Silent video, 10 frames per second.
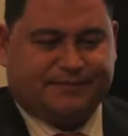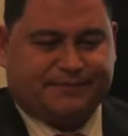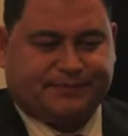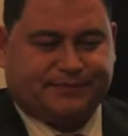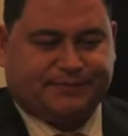
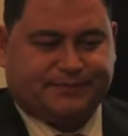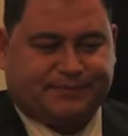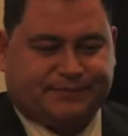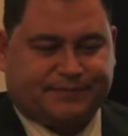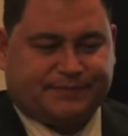
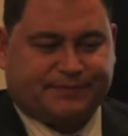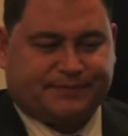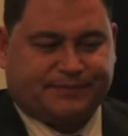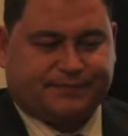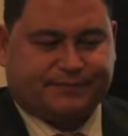
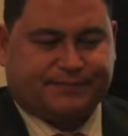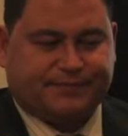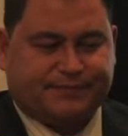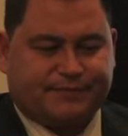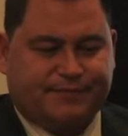
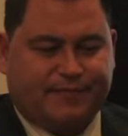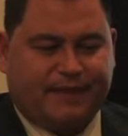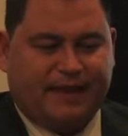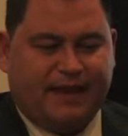[no speech]